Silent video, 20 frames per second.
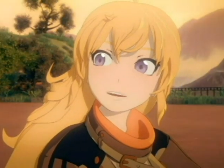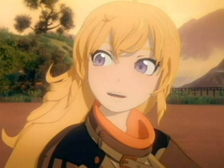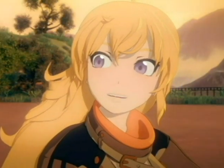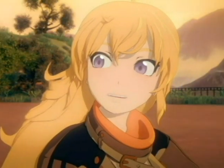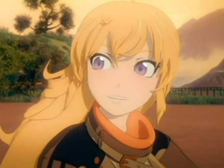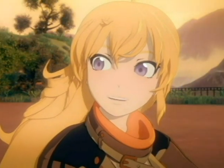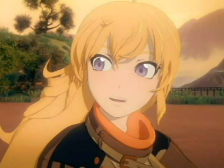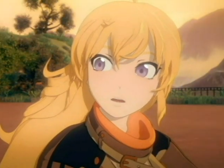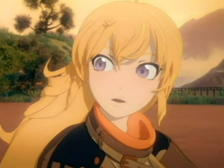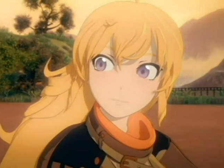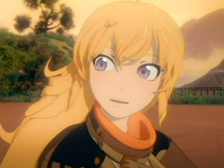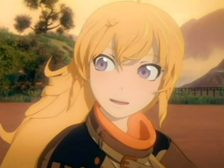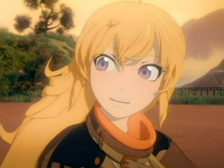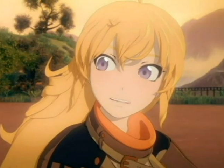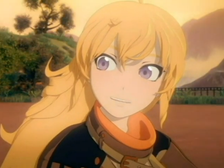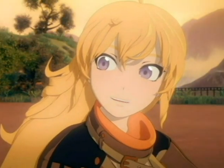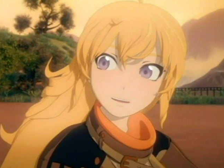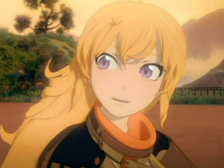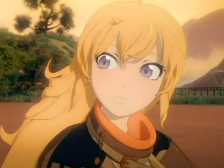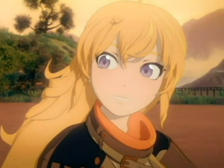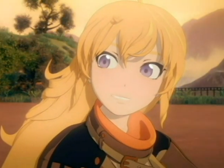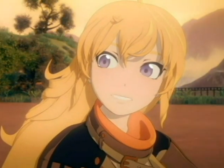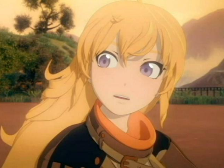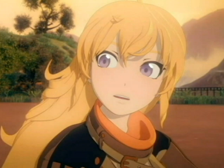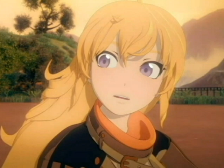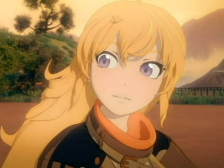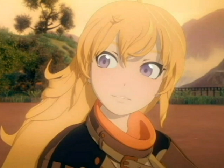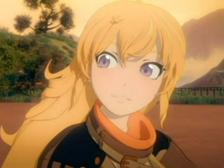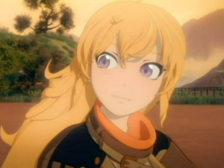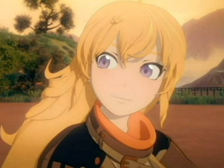really dropped the ball
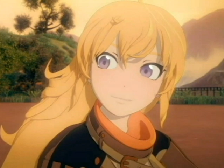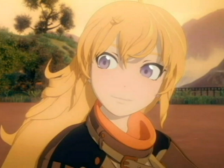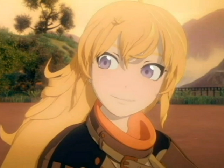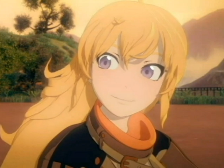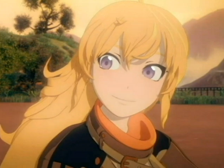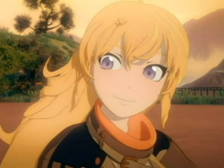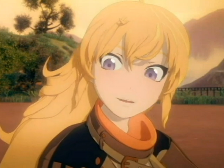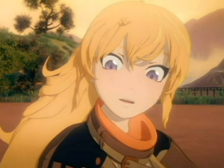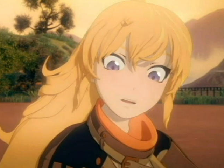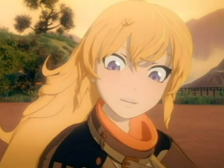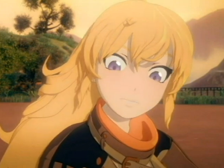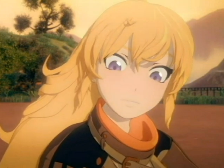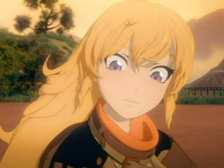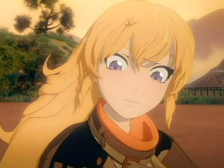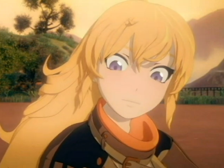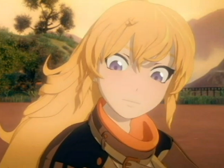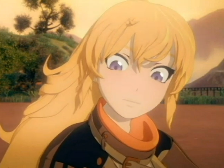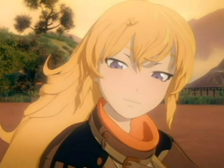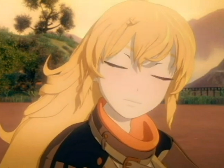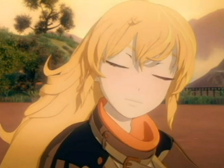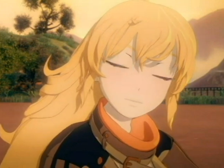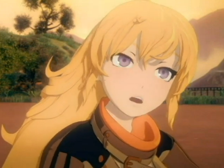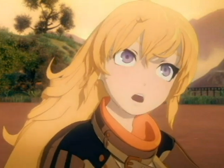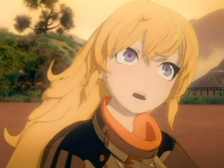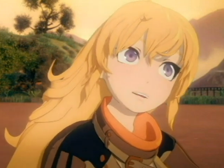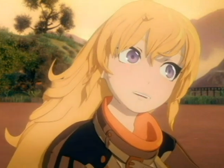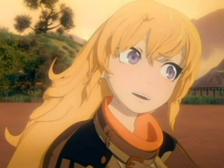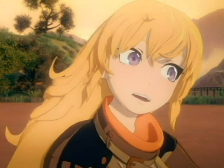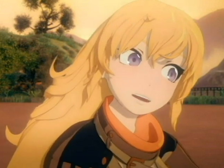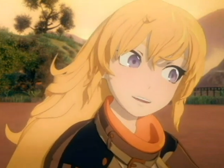for this episode. I don't know what
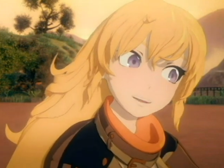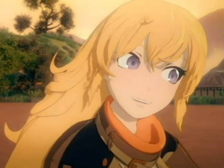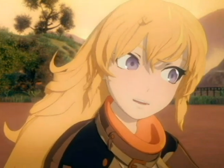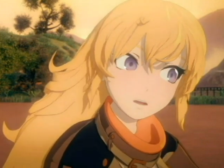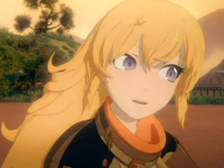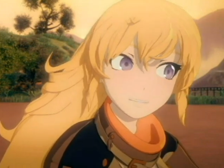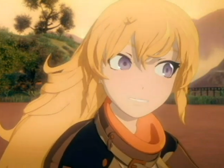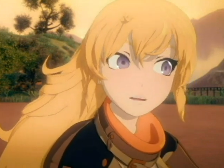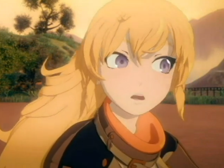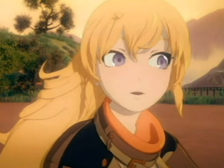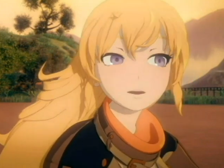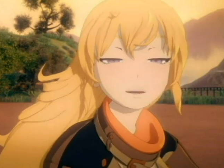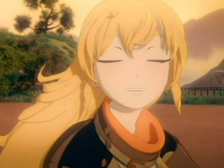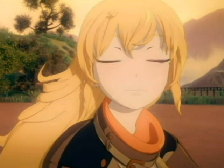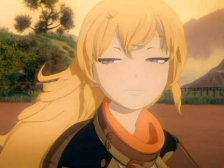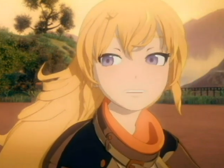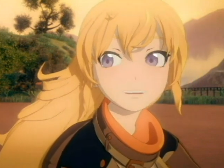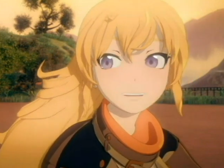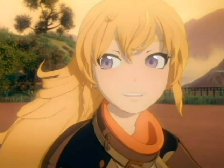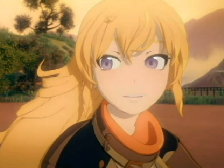happened. She went from being